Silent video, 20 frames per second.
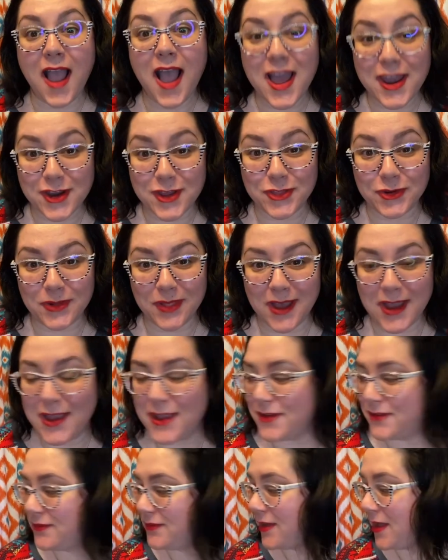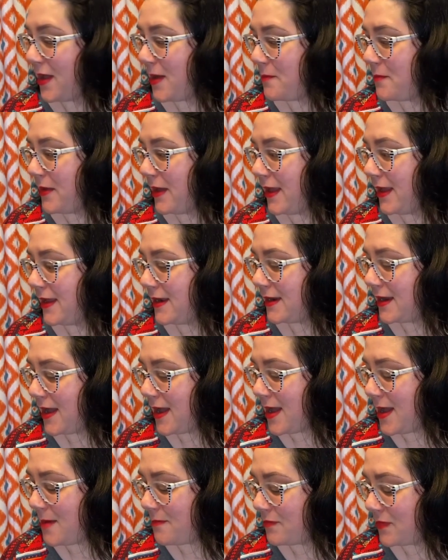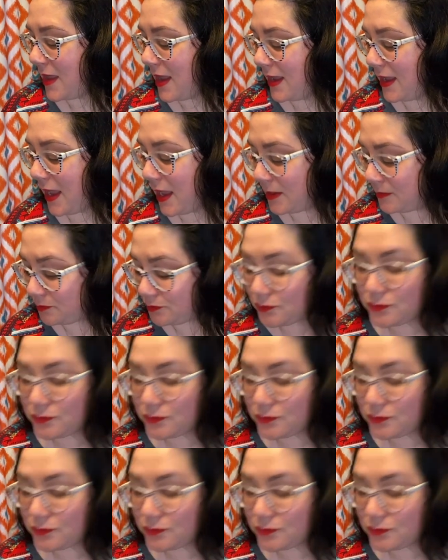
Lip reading: another live. But again,